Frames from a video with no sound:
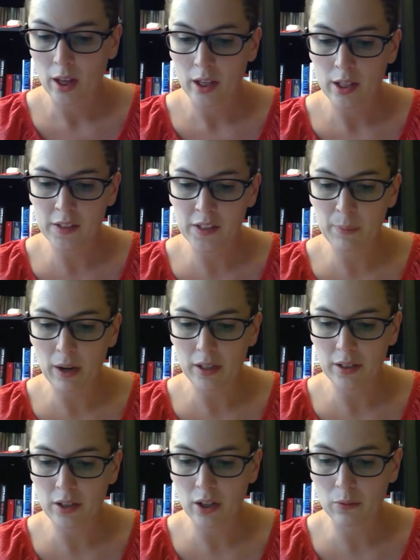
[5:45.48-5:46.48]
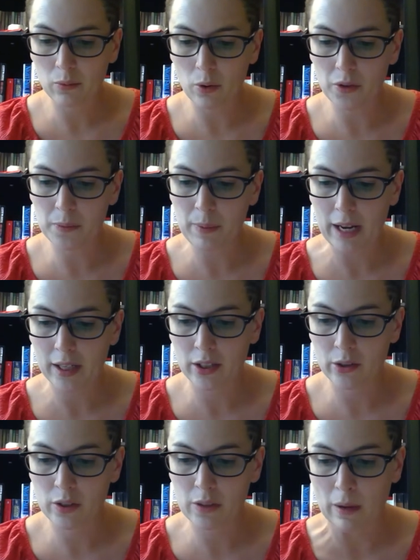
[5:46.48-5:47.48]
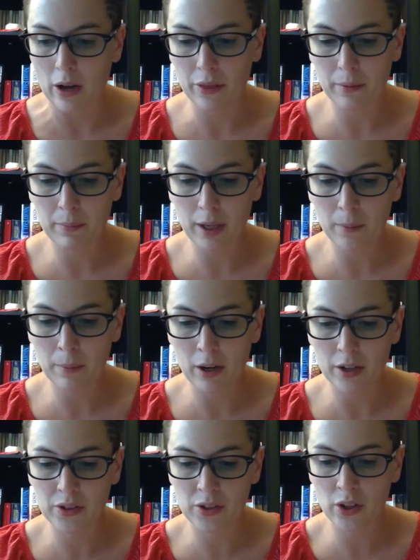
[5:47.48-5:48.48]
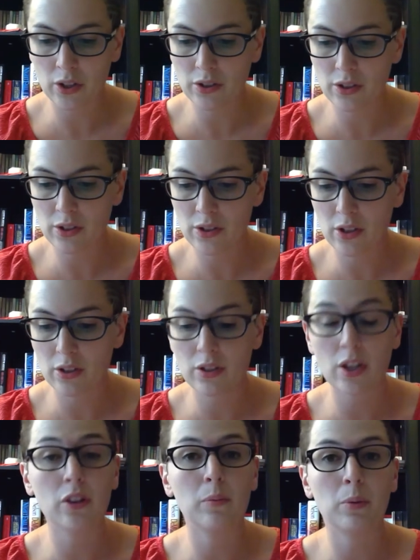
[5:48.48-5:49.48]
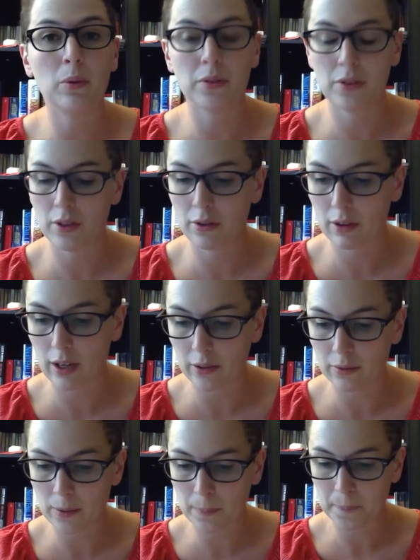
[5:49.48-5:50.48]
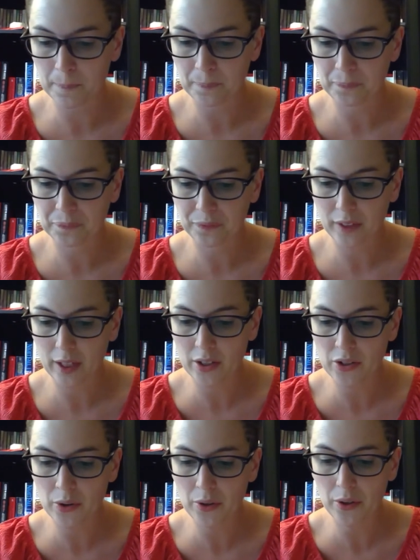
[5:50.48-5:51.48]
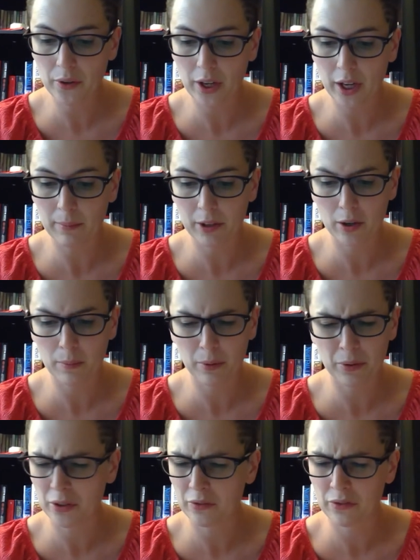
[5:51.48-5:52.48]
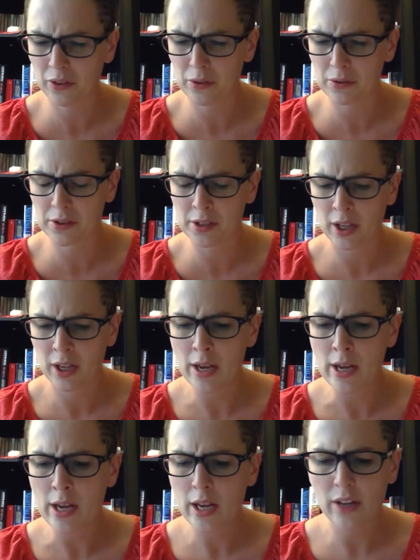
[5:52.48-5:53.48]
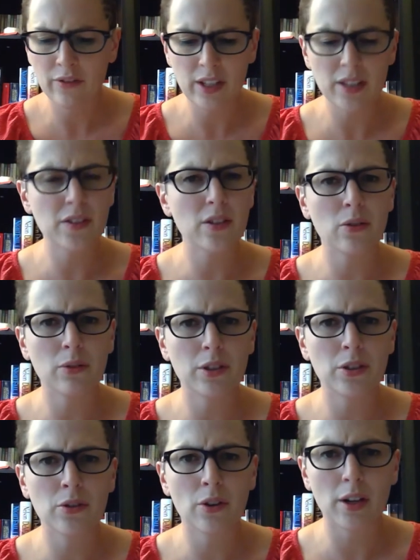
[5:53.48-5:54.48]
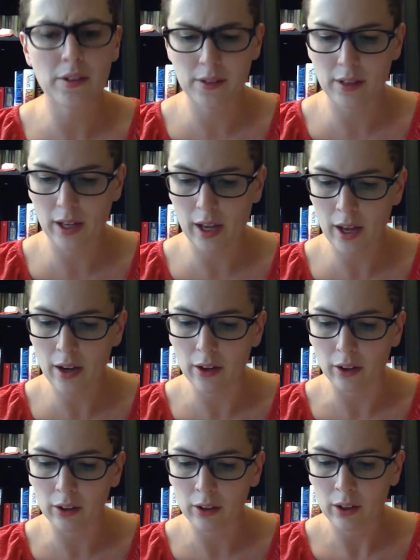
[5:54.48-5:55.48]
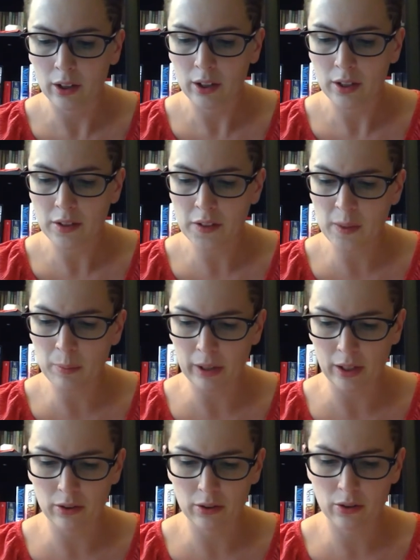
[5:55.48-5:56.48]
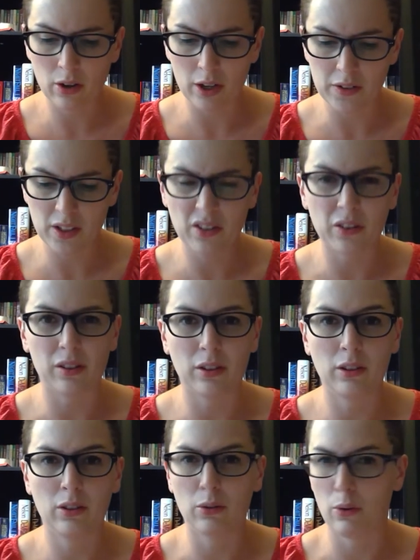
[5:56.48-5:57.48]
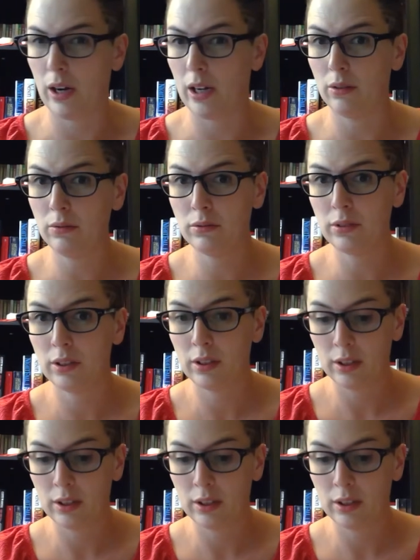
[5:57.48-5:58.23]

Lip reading: His spotted tongue rolls back into his mouth and Big Poss turns and starts down the pole to the ground. Antonio and Amlet are both confused. If he isn't going to cross in the air, does he plan on crossing on the ground?